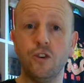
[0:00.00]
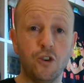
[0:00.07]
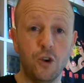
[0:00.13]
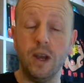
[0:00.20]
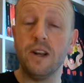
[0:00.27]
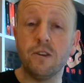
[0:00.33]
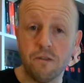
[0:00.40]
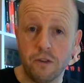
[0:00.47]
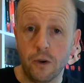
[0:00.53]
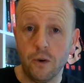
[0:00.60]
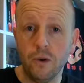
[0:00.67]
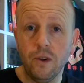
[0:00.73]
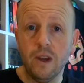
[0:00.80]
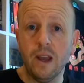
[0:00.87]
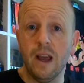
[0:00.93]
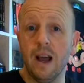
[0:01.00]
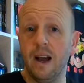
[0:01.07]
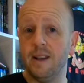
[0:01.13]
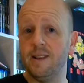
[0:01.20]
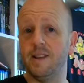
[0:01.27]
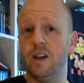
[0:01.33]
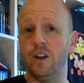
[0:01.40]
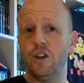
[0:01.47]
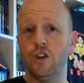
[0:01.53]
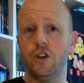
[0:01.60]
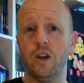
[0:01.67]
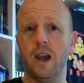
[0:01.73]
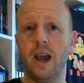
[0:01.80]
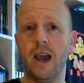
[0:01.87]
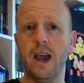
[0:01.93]
to interview as
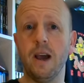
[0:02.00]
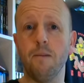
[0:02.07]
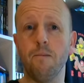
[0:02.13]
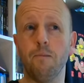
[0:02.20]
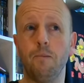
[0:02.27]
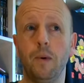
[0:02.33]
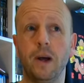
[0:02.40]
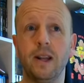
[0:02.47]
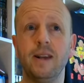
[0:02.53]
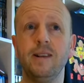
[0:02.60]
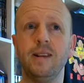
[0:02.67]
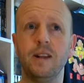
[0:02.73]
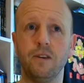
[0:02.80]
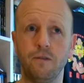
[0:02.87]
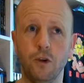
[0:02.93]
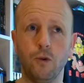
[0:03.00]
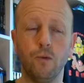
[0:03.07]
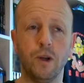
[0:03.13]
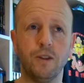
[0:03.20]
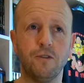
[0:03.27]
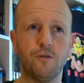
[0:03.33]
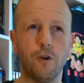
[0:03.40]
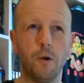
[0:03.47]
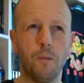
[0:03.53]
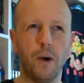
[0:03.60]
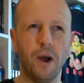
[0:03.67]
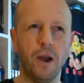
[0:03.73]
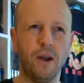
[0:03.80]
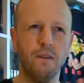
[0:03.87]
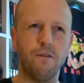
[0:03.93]
such. But his interview runs for
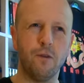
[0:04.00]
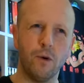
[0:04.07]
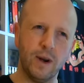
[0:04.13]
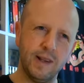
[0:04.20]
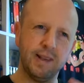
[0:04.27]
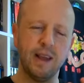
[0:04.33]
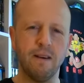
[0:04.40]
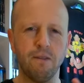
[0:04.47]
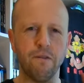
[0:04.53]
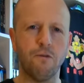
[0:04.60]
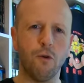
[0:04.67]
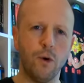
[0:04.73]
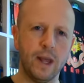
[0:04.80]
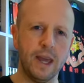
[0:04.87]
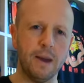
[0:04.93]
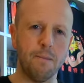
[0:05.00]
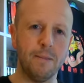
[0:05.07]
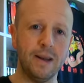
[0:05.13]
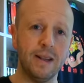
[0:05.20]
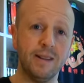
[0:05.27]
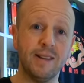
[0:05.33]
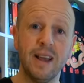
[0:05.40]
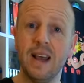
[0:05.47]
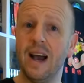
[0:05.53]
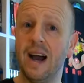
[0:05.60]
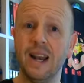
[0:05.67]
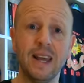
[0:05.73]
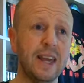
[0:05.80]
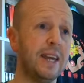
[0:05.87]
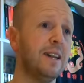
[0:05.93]
about 47, 48 minutes.
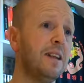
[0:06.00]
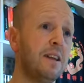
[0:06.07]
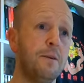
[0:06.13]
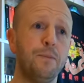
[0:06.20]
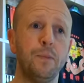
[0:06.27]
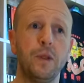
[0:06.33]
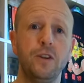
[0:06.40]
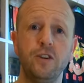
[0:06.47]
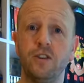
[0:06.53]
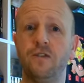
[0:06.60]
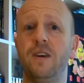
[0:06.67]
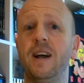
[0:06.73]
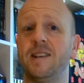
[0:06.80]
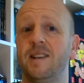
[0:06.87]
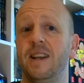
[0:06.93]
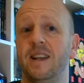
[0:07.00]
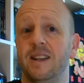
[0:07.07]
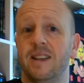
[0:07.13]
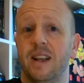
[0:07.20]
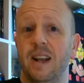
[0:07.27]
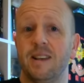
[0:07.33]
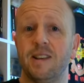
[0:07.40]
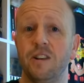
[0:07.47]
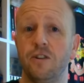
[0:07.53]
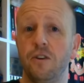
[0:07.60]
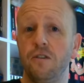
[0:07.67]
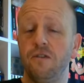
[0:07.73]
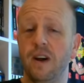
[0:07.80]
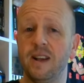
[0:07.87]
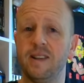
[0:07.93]
And again, just fascinating to listen
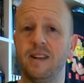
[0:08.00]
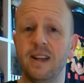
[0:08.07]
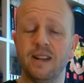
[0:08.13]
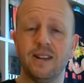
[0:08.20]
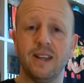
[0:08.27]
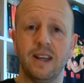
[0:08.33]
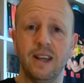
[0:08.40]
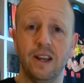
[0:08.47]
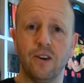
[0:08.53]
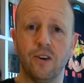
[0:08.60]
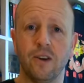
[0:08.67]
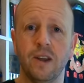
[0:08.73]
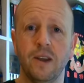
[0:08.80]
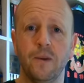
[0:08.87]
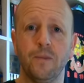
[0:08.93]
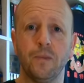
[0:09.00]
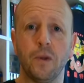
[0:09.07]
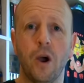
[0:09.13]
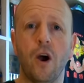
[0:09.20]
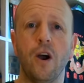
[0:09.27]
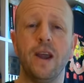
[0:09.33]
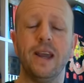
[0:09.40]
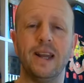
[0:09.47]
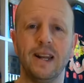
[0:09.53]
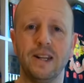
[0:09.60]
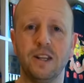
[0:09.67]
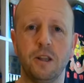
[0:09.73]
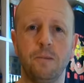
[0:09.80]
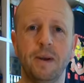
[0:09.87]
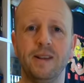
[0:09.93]
to, fascinating to hear how he get
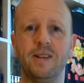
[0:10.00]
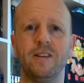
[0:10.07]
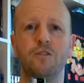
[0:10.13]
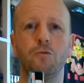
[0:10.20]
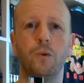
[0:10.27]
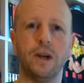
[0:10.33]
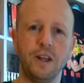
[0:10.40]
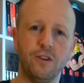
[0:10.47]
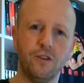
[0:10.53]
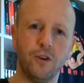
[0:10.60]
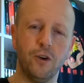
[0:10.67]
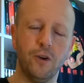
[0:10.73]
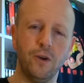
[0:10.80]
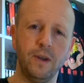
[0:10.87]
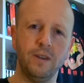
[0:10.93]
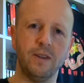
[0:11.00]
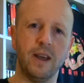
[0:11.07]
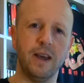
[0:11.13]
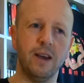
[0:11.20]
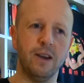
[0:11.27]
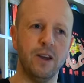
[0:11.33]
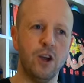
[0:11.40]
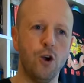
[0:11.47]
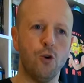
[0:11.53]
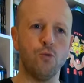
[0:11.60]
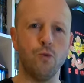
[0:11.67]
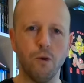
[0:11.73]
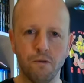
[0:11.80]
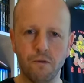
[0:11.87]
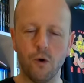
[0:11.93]
into the business, what he's, who he's
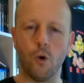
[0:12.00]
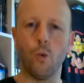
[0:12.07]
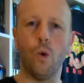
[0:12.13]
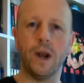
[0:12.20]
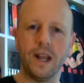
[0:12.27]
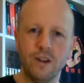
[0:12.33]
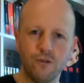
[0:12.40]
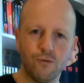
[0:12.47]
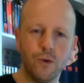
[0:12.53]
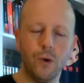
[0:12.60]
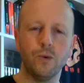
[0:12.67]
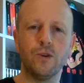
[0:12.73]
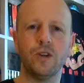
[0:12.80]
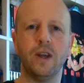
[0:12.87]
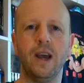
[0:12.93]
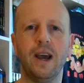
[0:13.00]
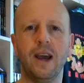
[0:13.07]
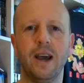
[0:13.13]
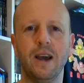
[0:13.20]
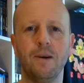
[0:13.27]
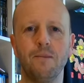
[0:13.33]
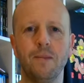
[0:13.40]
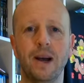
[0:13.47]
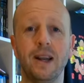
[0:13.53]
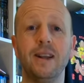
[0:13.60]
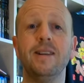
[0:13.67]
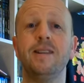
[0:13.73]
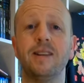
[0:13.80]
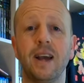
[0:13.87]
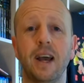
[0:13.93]
wrote for, what he's wrote, and
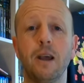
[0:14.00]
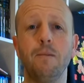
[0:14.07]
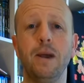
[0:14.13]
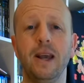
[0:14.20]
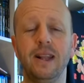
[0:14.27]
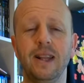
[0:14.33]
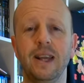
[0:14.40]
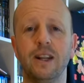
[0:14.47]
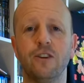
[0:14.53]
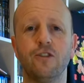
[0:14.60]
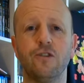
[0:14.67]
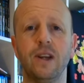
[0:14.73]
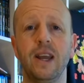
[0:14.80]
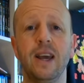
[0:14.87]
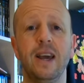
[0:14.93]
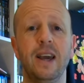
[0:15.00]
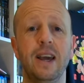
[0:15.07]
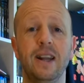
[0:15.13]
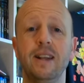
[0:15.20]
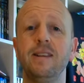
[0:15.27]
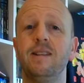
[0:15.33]
his time in the industry. It